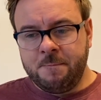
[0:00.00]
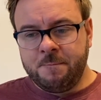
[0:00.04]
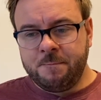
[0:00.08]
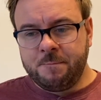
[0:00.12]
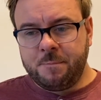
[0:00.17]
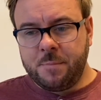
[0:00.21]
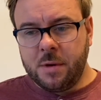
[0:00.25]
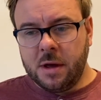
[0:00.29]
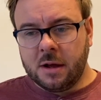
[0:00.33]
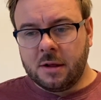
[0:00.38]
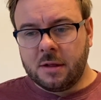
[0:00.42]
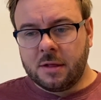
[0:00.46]

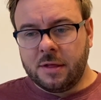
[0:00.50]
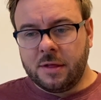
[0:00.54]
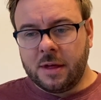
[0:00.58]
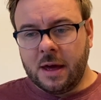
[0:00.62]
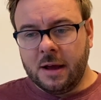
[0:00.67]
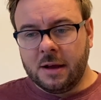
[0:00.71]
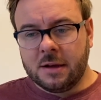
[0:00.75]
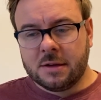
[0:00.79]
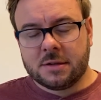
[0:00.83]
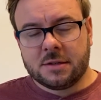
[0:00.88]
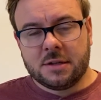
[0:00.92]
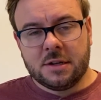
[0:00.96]
big
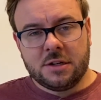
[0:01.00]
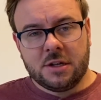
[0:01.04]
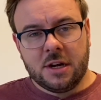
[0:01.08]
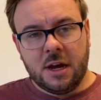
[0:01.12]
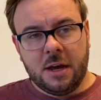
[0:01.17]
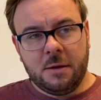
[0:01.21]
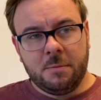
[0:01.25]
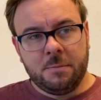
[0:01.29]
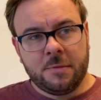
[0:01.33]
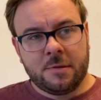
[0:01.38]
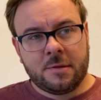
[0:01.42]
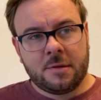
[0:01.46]
thanks to
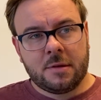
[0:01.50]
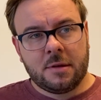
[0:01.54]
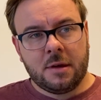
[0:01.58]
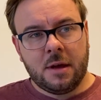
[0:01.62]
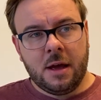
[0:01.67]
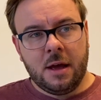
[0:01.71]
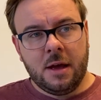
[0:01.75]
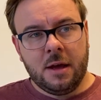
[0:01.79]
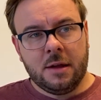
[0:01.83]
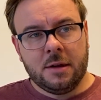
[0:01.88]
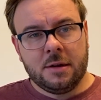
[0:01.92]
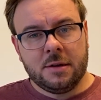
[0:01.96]
James
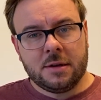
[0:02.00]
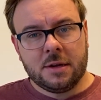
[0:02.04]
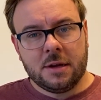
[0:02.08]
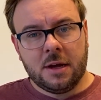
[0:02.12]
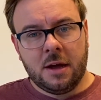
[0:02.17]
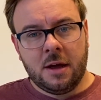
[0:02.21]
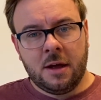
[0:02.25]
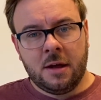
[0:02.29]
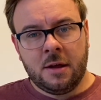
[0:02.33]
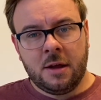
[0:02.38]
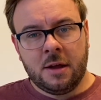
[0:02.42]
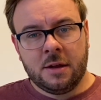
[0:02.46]

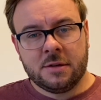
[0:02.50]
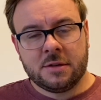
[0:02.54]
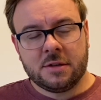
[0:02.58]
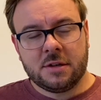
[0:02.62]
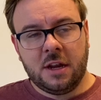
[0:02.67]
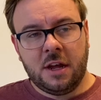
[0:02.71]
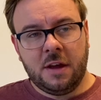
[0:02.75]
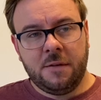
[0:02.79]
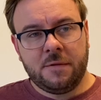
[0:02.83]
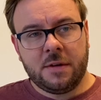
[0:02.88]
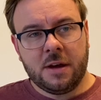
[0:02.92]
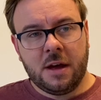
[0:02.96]
and
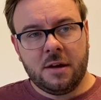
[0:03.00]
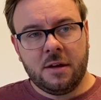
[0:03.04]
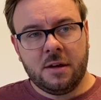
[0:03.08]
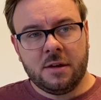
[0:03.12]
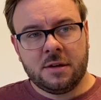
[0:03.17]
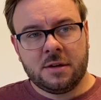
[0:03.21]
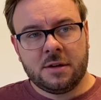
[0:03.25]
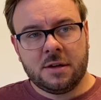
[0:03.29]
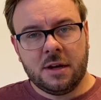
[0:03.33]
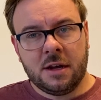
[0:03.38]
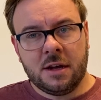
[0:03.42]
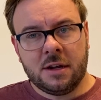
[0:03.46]
Steve down
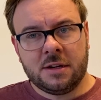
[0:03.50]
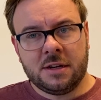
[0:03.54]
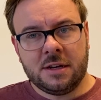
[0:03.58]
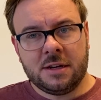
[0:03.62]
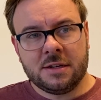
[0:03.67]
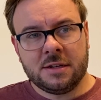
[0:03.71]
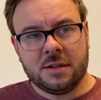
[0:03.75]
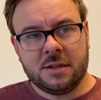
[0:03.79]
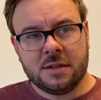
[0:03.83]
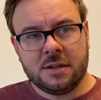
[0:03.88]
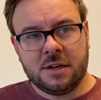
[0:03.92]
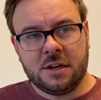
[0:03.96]
at
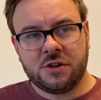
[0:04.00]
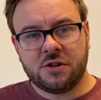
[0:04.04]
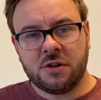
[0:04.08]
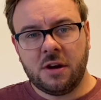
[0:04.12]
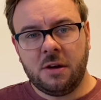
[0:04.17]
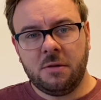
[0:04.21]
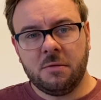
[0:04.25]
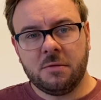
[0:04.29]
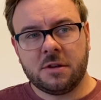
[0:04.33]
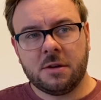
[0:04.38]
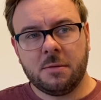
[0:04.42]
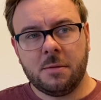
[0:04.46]
DCC Train
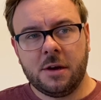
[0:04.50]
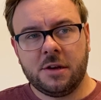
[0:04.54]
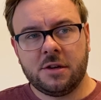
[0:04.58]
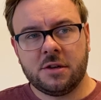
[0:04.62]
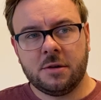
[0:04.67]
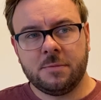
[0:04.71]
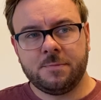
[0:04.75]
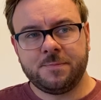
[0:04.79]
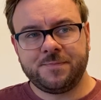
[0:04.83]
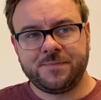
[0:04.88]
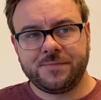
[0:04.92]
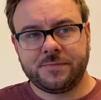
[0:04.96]
Automation.
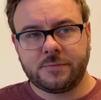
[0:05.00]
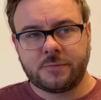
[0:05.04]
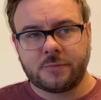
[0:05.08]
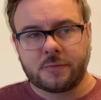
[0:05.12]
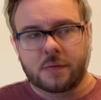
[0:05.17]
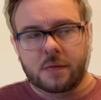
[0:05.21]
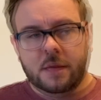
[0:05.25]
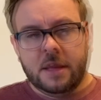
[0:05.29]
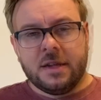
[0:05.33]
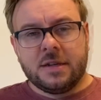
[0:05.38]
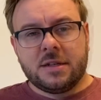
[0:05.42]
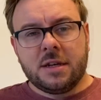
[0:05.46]

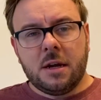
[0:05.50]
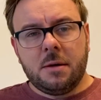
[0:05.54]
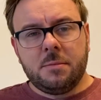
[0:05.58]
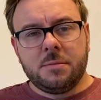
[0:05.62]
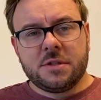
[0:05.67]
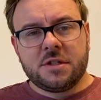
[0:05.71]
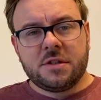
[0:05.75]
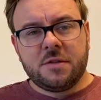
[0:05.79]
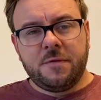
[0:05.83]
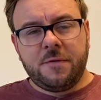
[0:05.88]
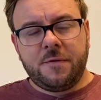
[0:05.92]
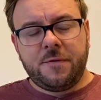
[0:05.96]
In
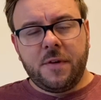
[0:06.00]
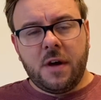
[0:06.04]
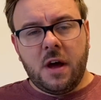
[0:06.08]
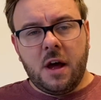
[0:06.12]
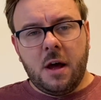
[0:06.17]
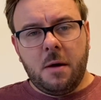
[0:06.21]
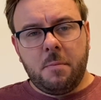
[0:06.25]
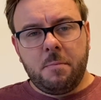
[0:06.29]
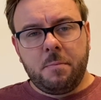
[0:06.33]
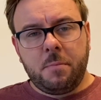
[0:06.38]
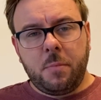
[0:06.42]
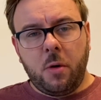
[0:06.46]
terms
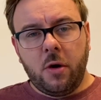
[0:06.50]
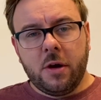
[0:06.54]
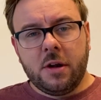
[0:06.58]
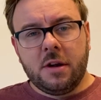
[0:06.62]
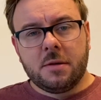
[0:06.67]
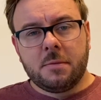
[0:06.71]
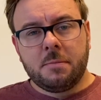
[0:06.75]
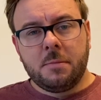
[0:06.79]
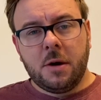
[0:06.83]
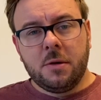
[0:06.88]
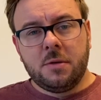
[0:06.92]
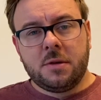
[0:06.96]
of point
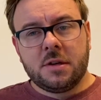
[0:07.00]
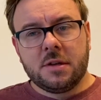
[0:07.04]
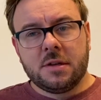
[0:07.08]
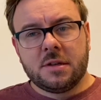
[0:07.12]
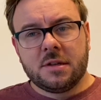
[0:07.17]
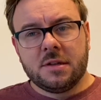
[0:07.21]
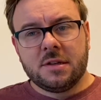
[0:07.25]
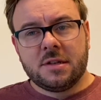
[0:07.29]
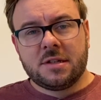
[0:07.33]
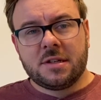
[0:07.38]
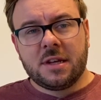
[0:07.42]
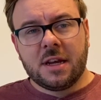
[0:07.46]
motors
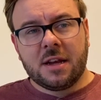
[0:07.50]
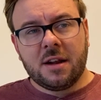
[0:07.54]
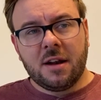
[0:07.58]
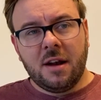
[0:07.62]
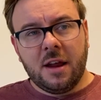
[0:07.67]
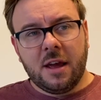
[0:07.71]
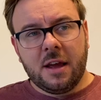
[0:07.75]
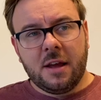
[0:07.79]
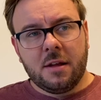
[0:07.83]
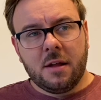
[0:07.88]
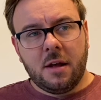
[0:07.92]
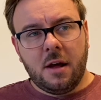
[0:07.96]
and
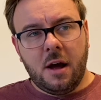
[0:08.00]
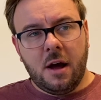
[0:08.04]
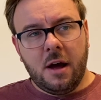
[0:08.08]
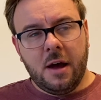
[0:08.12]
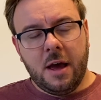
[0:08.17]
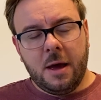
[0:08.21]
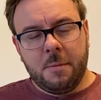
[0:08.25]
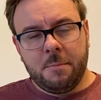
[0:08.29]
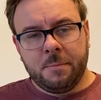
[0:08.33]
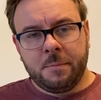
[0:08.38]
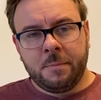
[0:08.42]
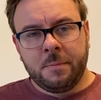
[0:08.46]
signalling, I
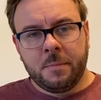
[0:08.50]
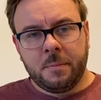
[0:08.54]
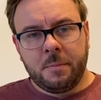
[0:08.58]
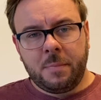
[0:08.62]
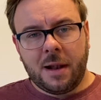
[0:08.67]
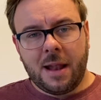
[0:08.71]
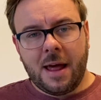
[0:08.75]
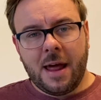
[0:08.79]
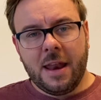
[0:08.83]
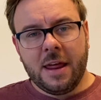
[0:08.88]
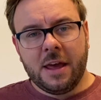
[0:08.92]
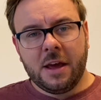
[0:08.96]
am
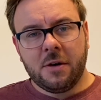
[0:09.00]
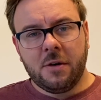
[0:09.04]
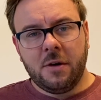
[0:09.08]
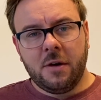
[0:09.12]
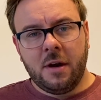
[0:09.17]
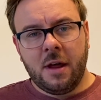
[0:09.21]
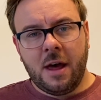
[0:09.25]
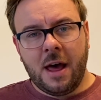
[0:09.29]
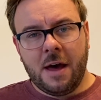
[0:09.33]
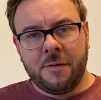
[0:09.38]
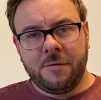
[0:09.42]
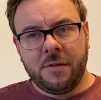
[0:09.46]
planning on
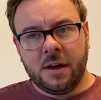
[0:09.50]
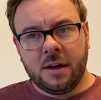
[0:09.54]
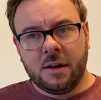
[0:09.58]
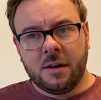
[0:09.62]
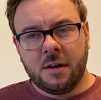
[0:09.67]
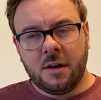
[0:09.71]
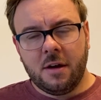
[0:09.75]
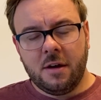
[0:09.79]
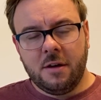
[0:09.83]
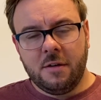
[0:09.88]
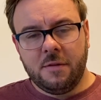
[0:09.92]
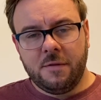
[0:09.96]
having
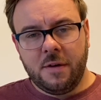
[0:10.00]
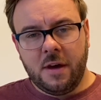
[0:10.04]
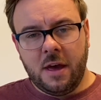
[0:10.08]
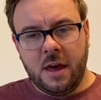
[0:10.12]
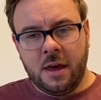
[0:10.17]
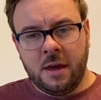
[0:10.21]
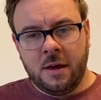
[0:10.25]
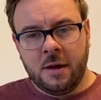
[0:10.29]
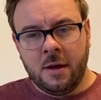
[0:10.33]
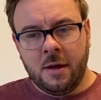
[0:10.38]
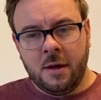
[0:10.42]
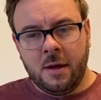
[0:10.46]
kind of
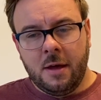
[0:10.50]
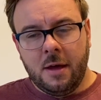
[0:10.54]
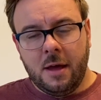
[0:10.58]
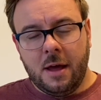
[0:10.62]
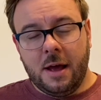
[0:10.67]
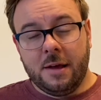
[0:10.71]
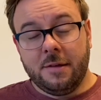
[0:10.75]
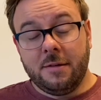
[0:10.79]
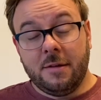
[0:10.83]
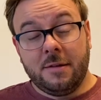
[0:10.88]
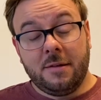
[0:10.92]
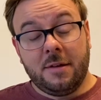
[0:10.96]

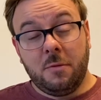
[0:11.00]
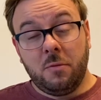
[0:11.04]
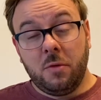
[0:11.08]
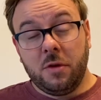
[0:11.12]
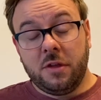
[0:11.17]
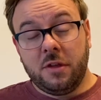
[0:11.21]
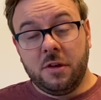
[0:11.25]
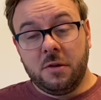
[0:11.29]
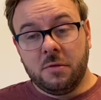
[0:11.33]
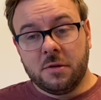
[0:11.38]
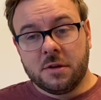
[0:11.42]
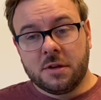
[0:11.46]
as I said with
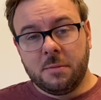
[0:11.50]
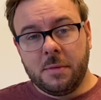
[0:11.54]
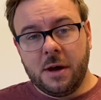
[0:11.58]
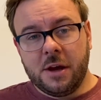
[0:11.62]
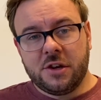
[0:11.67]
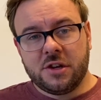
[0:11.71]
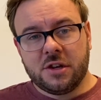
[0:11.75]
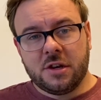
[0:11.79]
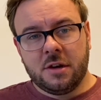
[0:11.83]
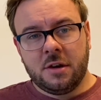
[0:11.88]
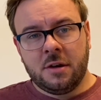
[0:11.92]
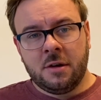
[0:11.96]
the
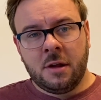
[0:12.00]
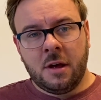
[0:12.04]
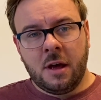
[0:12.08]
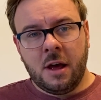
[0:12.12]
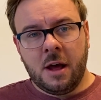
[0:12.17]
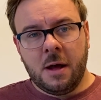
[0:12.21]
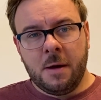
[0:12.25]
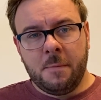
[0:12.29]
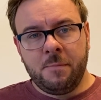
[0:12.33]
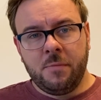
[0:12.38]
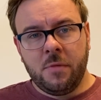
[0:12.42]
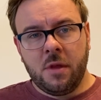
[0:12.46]
automation,
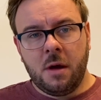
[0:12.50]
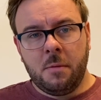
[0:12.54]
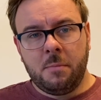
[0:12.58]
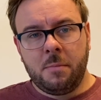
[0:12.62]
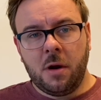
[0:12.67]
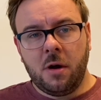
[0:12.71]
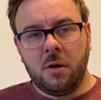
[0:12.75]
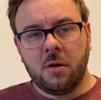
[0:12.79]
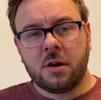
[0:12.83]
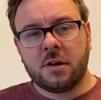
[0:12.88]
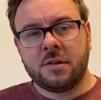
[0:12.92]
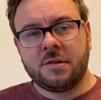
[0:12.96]
a
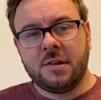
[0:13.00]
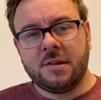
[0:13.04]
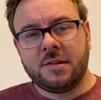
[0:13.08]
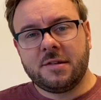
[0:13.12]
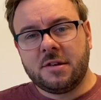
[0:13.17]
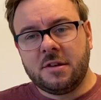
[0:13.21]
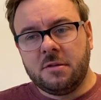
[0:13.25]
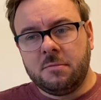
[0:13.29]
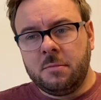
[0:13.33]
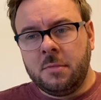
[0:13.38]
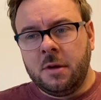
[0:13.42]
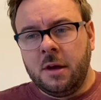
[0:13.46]
block
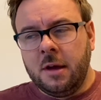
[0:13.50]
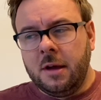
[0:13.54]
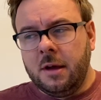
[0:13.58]
system